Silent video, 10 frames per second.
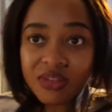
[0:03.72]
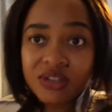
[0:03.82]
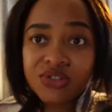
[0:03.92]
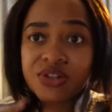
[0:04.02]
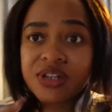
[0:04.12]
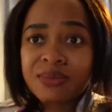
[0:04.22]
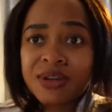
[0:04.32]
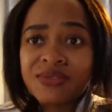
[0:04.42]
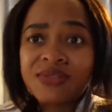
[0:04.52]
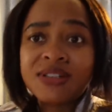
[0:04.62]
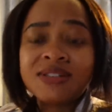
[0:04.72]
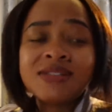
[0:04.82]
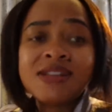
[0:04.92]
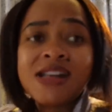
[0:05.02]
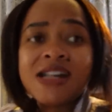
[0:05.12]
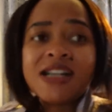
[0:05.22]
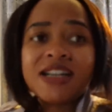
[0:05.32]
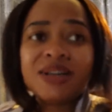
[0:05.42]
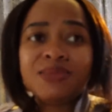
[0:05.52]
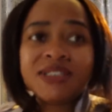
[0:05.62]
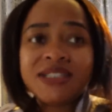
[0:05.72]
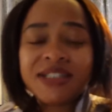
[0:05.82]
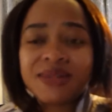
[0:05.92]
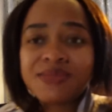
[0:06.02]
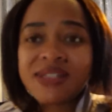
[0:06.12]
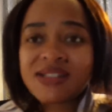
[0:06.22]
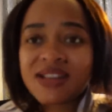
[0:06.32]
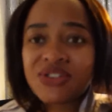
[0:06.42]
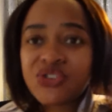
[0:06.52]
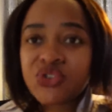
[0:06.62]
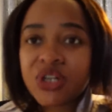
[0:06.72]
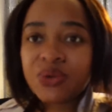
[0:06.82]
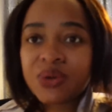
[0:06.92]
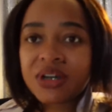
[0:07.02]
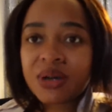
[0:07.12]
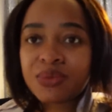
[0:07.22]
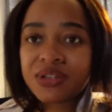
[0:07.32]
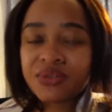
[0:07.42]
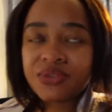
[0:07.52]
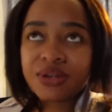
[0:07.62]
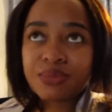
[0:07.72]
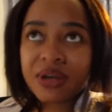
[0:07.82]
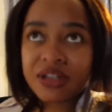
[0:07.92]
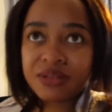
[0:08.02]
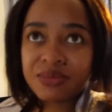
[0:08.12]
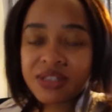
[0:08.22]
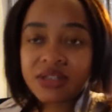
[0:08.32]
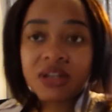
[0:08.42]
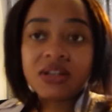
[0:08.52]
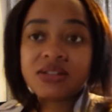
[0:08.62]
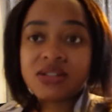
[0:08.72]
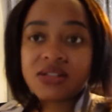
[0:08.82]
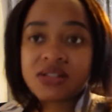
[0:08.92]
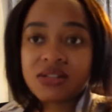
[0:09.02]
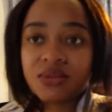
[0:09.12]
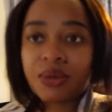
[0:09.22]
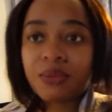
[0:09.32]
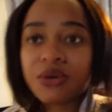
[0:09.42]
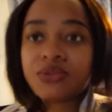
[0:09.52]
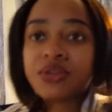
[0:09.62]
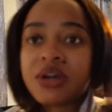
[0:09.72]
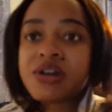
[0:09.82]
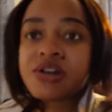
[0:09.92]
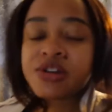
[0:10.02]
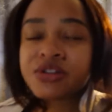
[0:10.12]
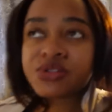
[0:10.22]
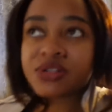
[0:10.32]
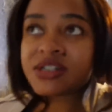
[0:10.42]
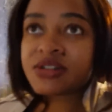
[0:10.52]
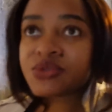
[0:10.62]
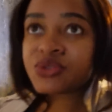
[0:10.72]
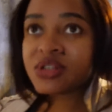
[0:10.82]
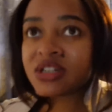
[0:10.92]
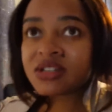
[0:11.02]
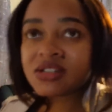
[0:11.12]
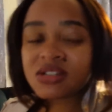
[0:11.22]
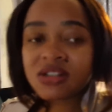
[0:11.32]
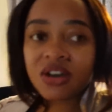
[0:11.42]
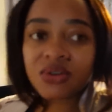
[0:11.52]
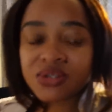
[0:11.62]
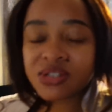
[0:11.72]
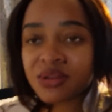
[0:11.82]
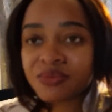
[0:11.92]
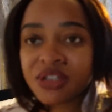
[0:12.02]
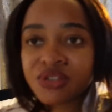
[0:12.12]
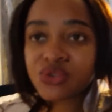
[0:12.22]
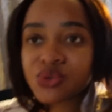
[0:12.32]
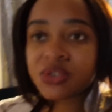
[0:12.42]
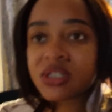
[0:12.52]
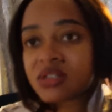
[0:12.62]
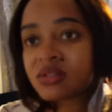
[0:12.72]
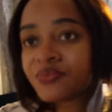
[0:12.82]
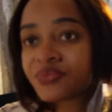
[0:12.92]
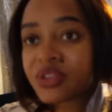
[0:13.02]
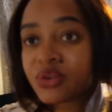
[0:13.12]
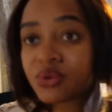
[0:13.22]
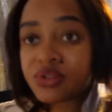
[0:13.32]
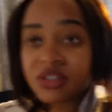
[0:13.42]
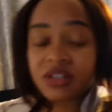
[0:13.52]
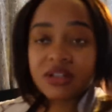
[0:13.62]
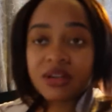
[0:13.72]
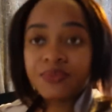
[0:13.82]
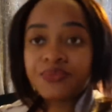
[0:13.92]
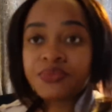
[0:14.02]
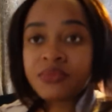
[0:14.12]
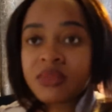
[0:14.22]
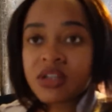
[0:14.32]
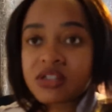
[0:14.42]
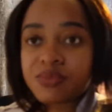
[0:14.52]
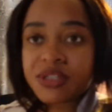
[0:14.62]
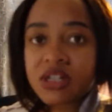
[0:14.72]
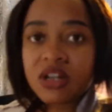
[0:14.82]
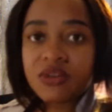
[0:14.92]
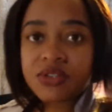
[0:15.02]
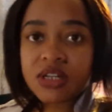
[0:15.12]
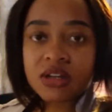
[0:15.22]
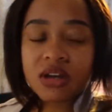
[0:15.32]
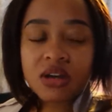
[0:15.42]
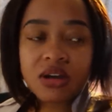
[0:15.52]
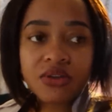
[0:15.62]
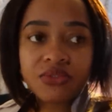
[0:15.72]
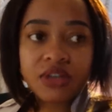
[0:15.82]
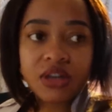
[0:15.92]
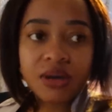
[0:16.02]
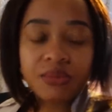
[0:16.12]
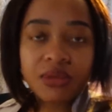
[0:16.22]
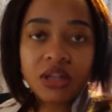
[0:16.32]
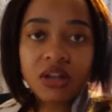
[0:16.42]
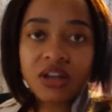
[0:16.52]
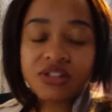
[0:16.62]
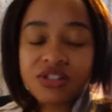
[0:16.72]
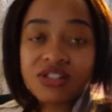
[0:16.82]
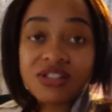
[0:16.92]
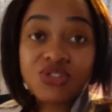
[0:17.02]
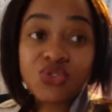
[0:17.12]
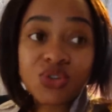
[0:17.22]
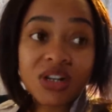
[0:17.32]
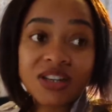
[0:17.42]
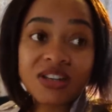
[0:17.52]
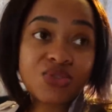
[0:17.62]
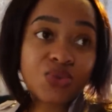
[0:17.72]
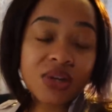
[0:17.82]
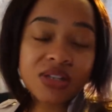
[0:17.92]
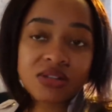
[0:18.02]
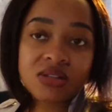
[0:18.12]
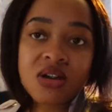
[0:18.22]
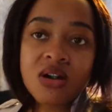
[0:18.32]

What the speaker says: sorry, I'm having M&M's. I usually wake up with a very bad metallic taste in my mouth, so I have to like snack on something sweet throughout the day, especially after having a meal. It usually gets worse